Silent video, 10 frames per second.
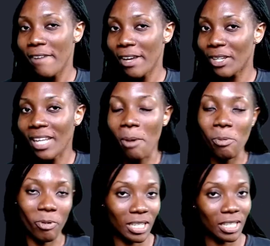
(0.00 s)
Vectors can
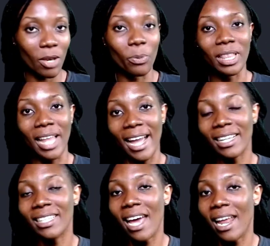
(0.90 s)
be represented with
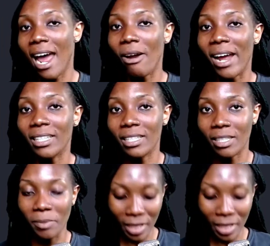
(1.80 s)
lines and arrow at its tip.